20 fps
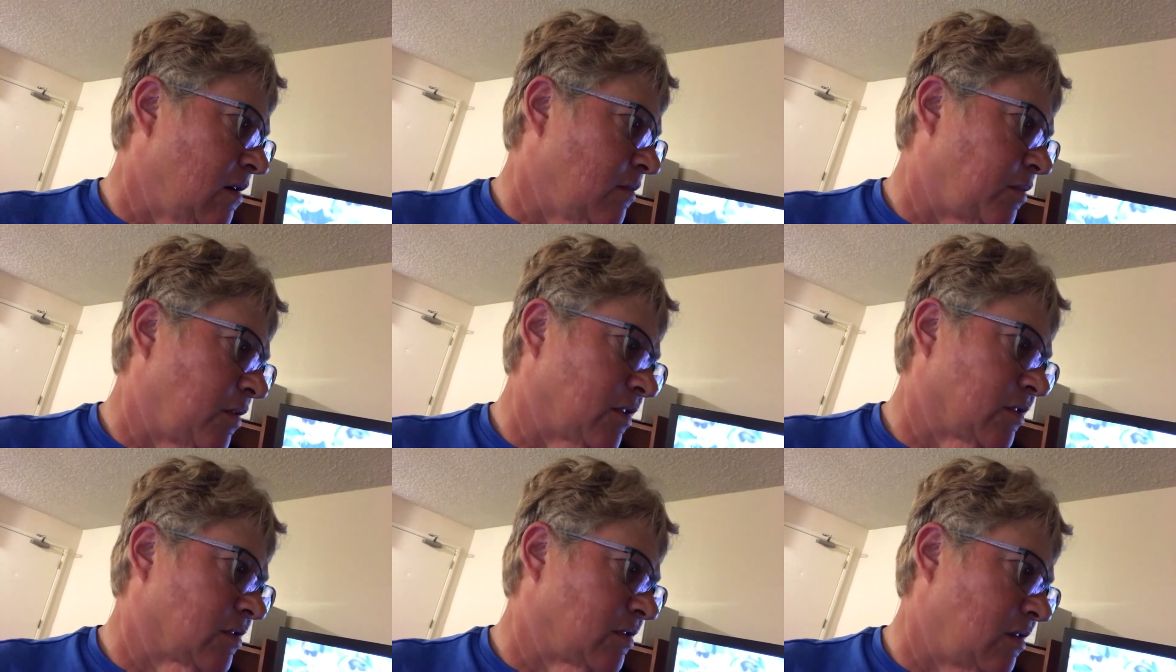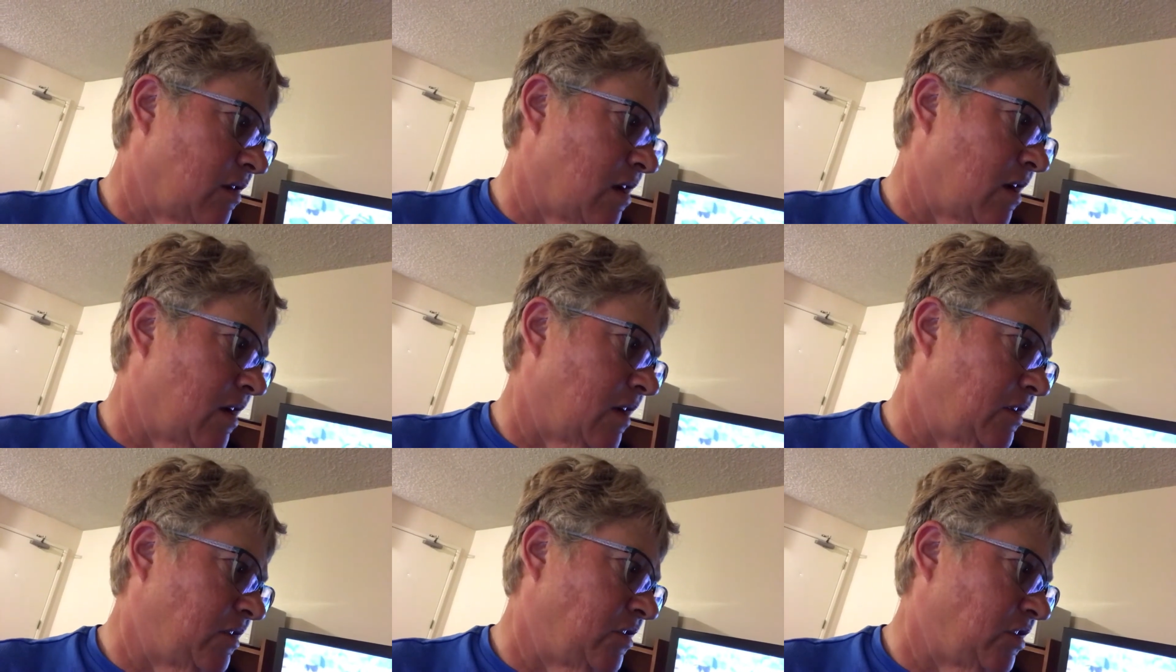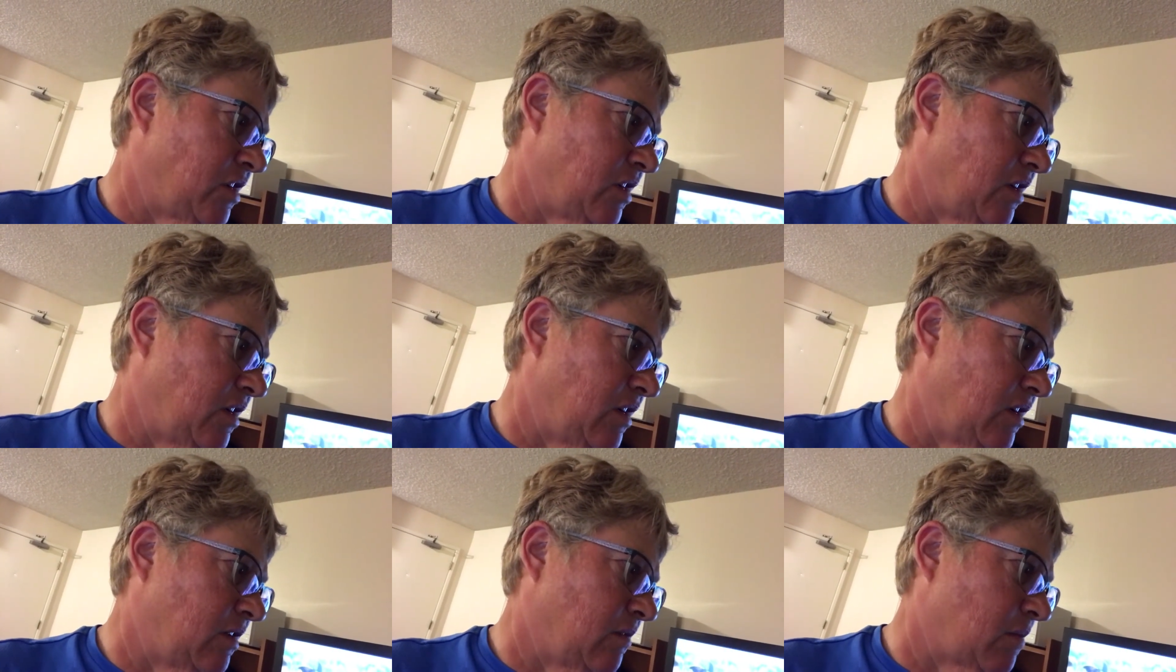personal
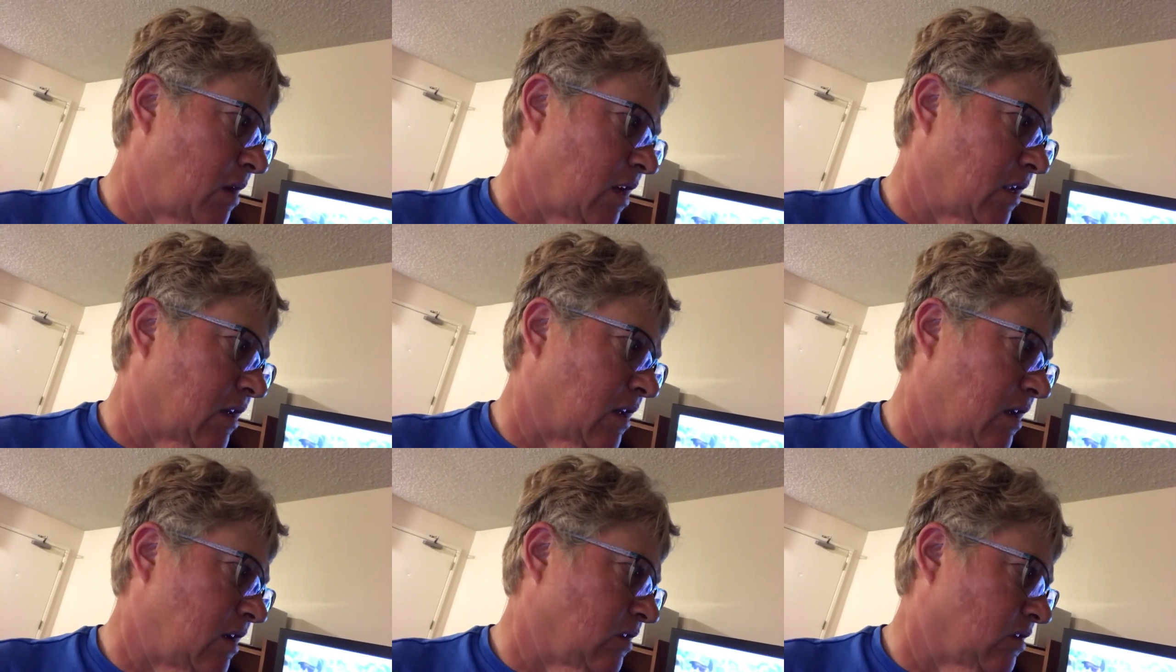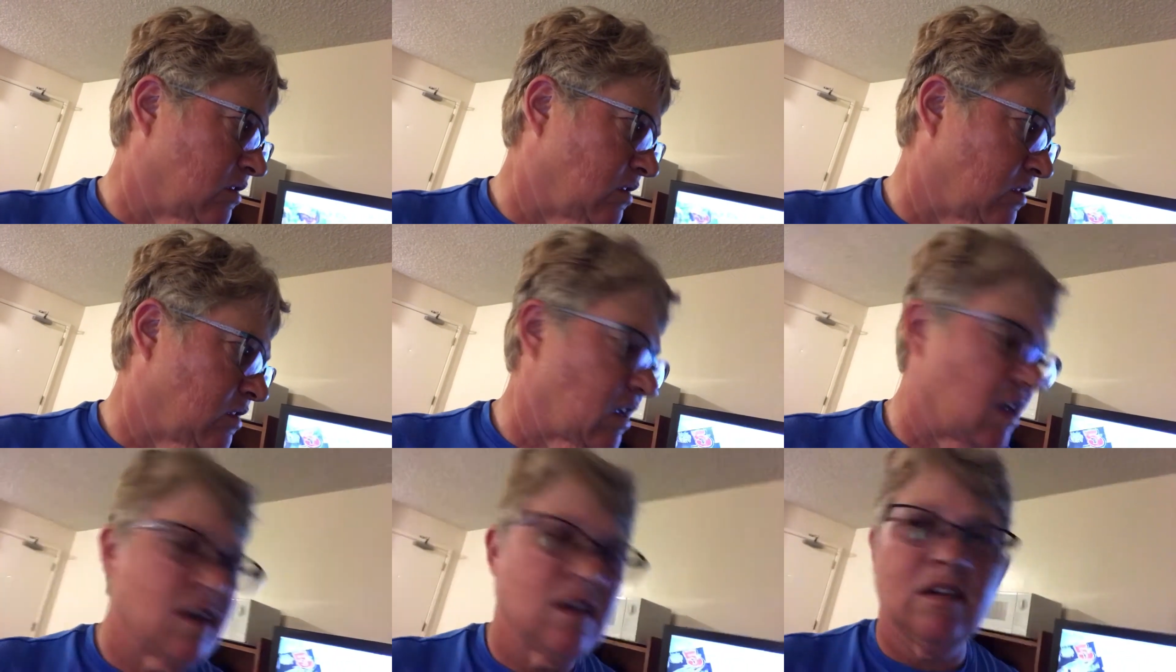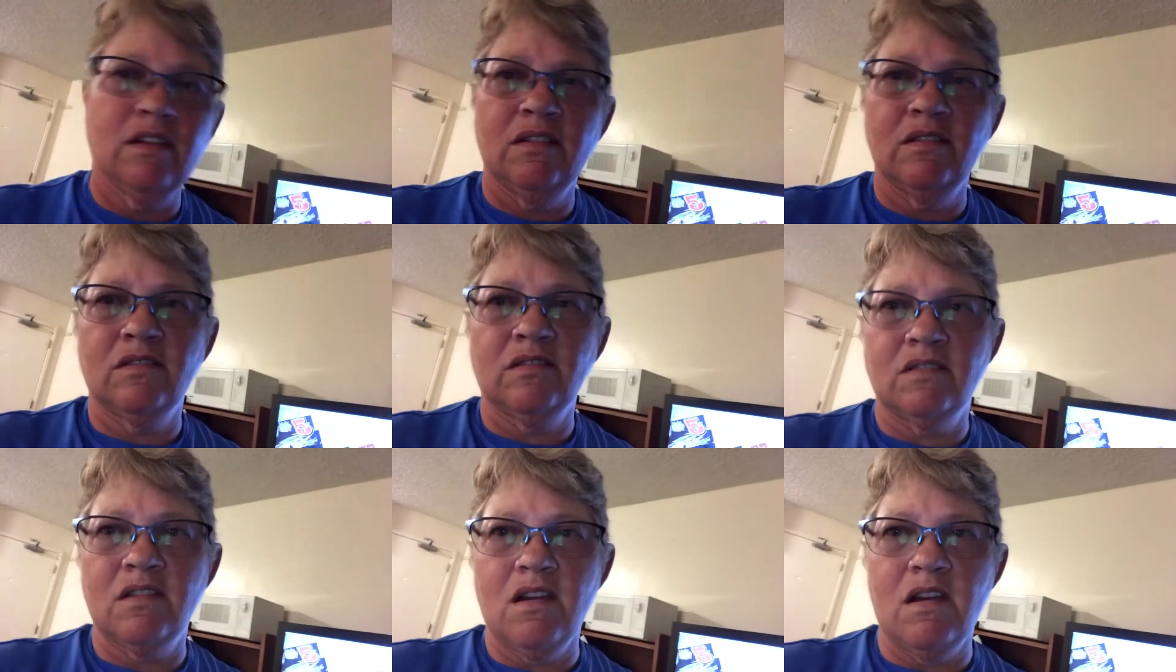hygiene, medications, that kind
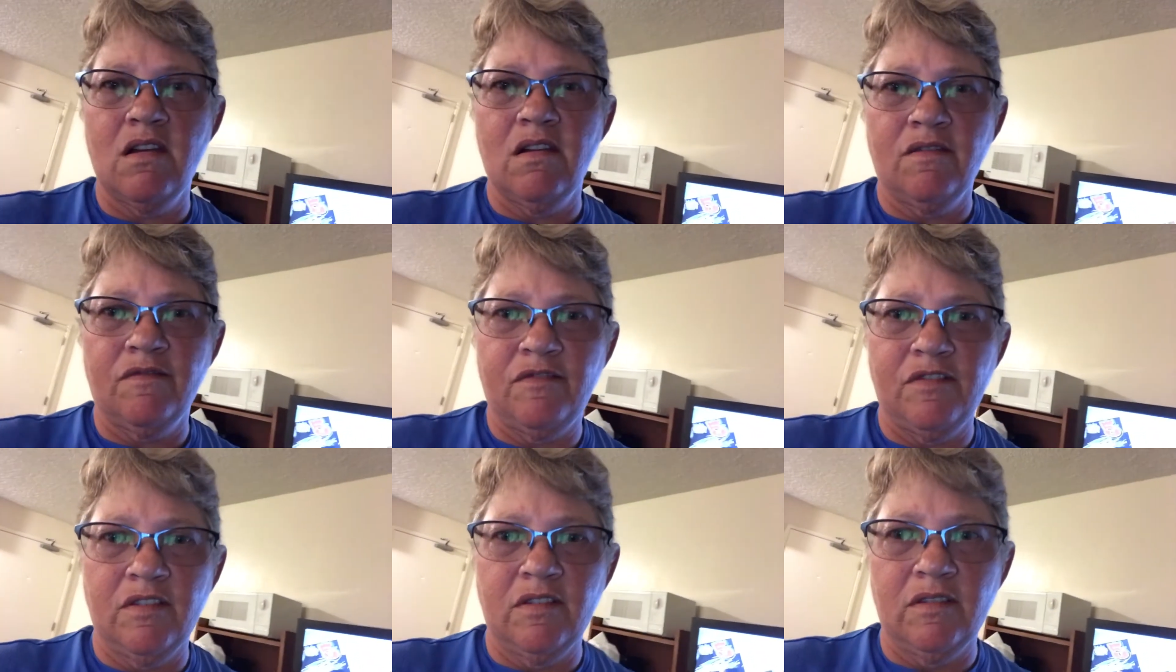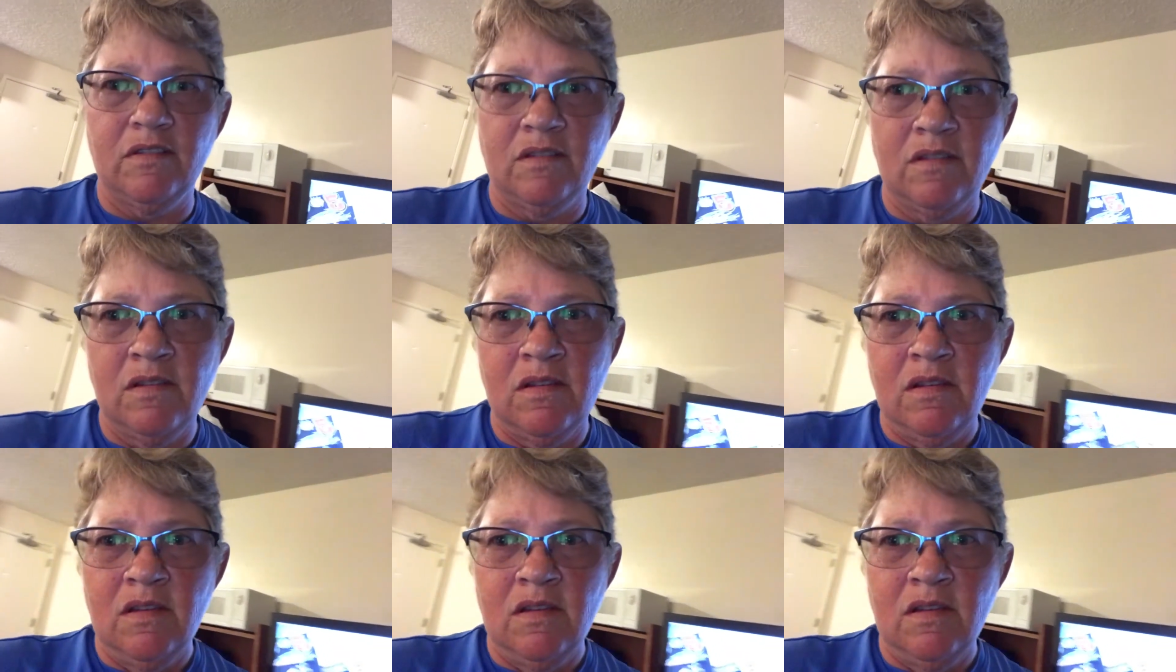of stuff. And